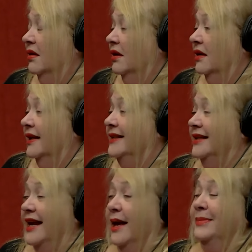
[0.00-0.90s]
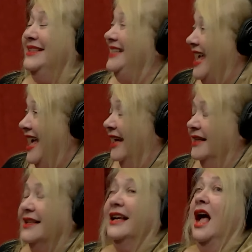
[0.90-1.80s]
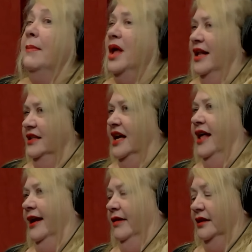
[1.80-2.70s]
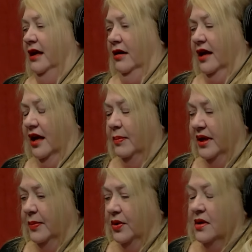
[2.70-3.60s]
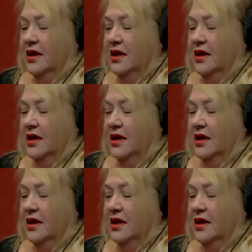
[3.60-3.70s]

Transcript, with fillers: they say I'm dead. It's like, I'm not dead out there, okay, people?